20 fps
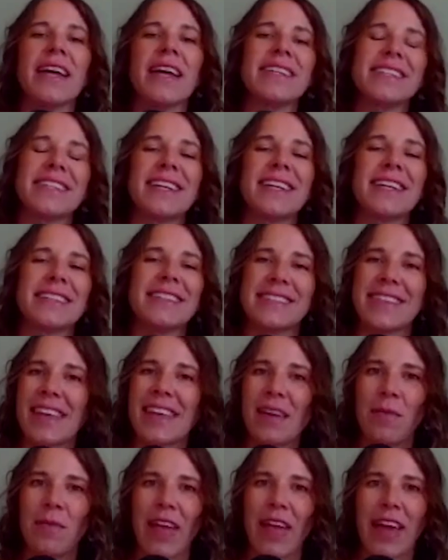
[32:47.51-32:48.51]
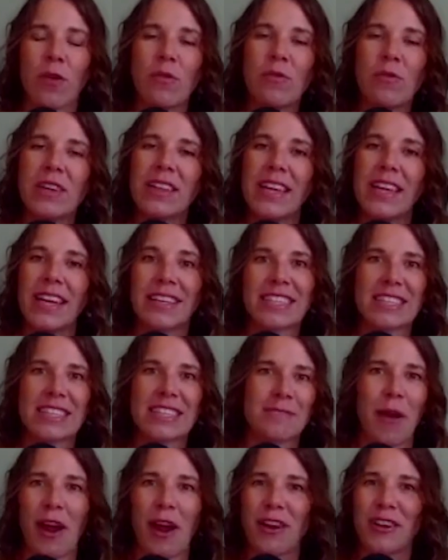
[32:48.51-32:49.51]
It didn't seem like really a
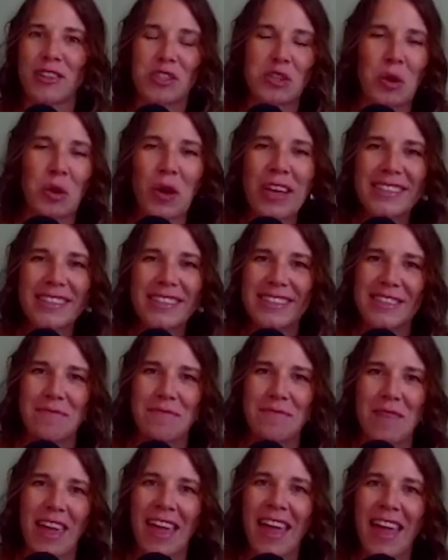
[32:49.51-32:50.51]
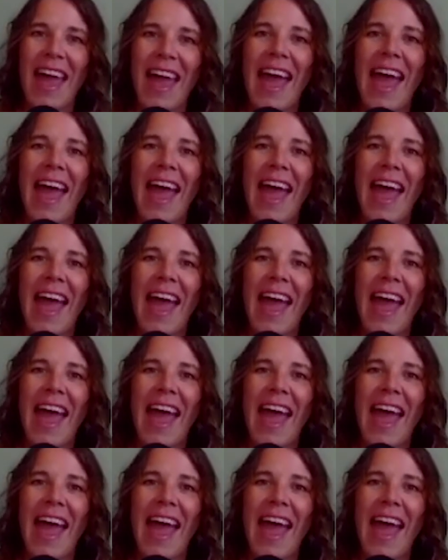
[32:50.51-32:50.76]
smart choice to me.